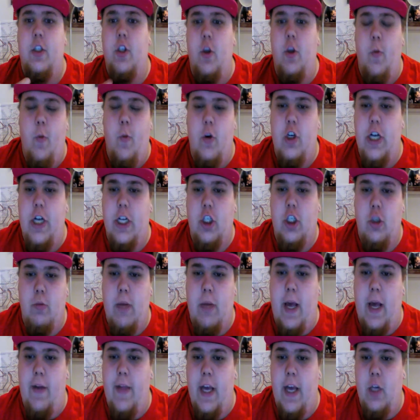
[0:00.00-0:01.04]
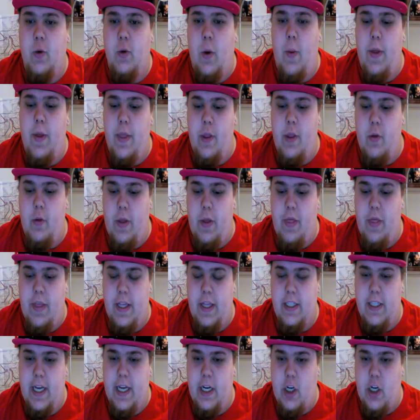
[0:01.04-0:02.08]
shed some light on that as well when
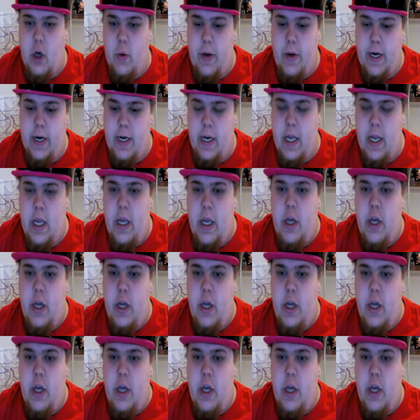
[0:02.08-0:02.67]
things get going.